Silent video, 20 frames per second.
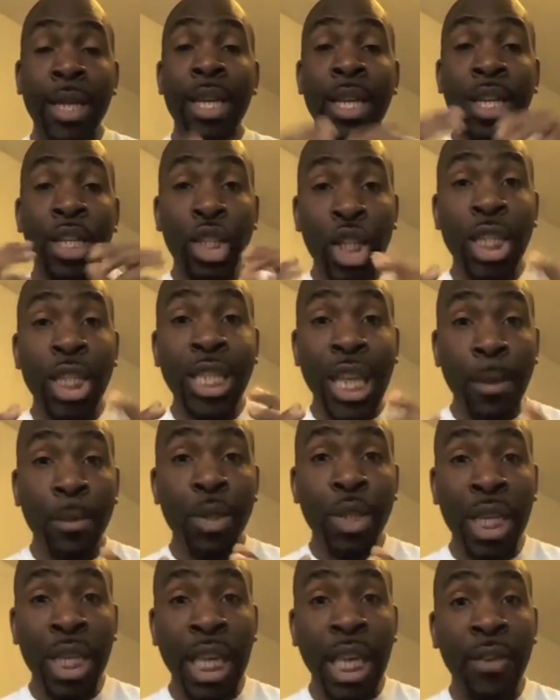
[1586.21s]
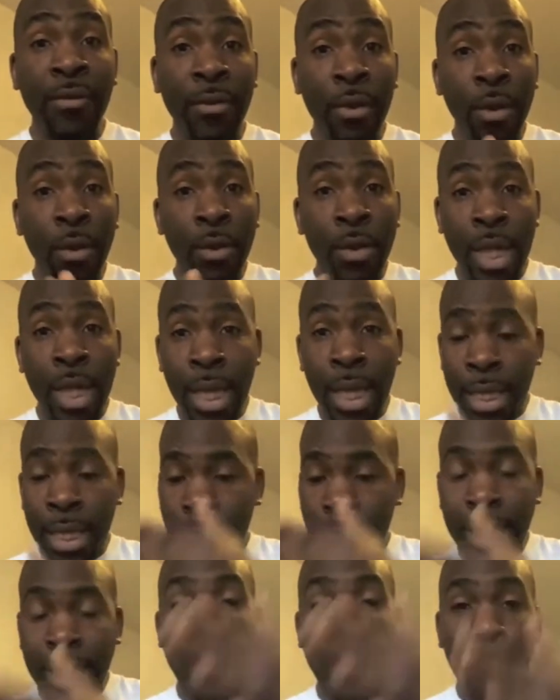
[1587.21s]
She's able to give you the
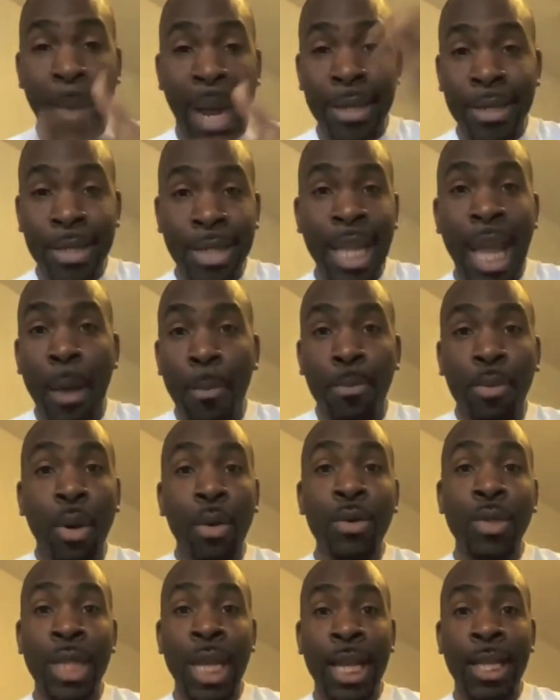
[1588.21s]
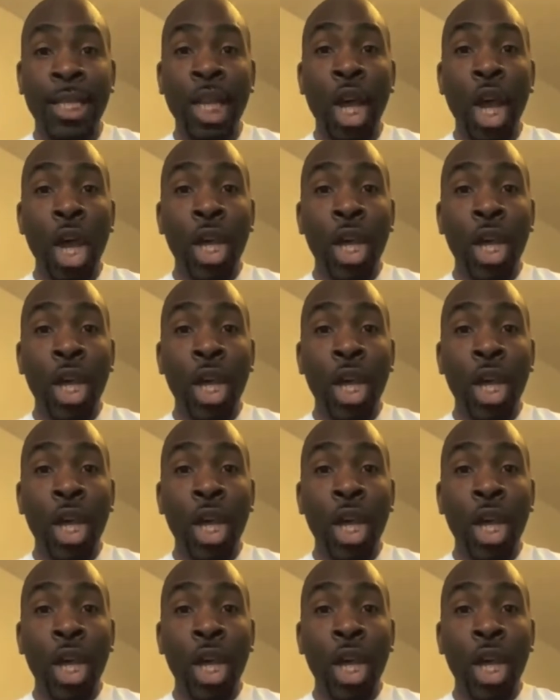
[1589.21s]
step-by-step process.